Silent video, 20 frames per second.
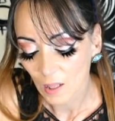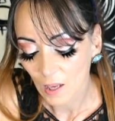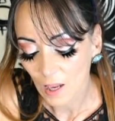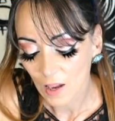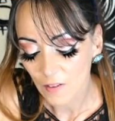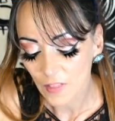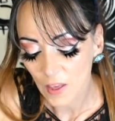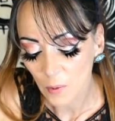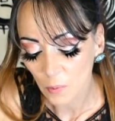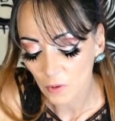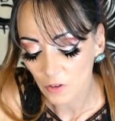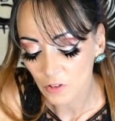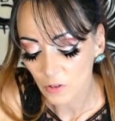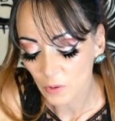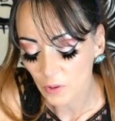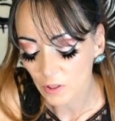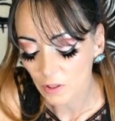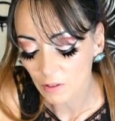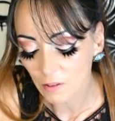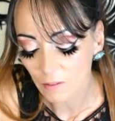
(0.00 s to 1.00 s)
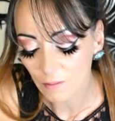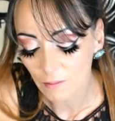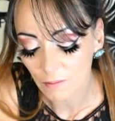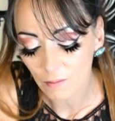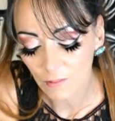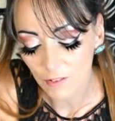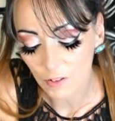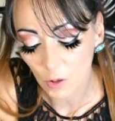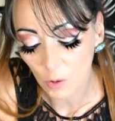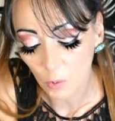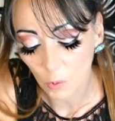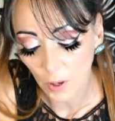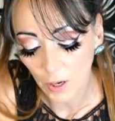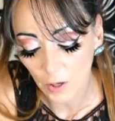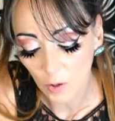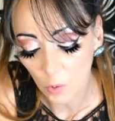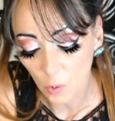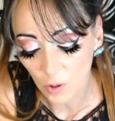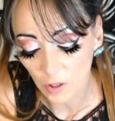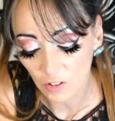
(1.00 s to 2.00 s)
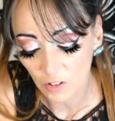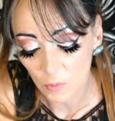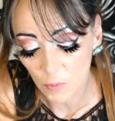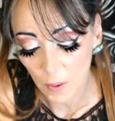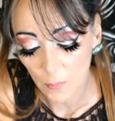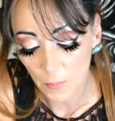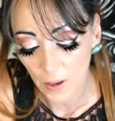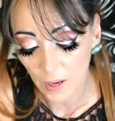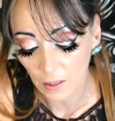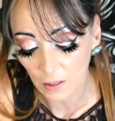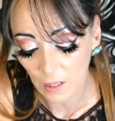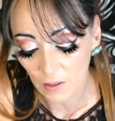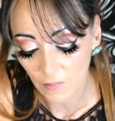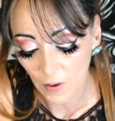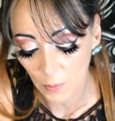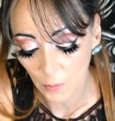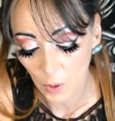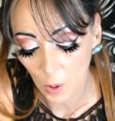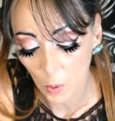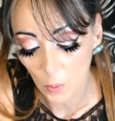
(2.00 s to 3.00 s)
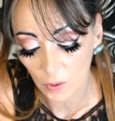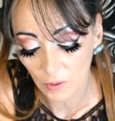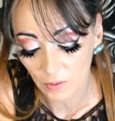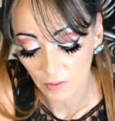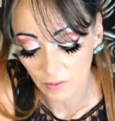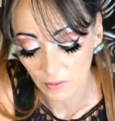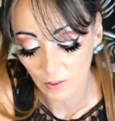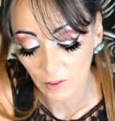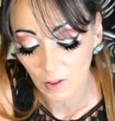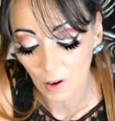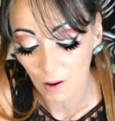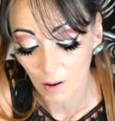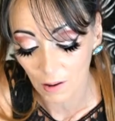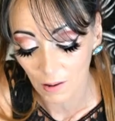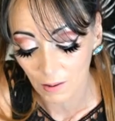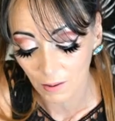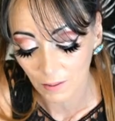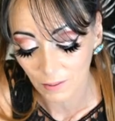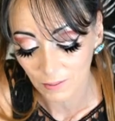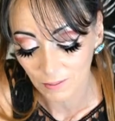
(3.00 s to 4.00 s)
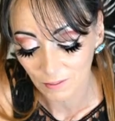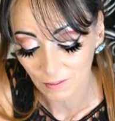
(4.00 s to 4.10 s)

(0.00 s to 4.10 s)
If they weren't doing so great according to my bay leaf, I would always call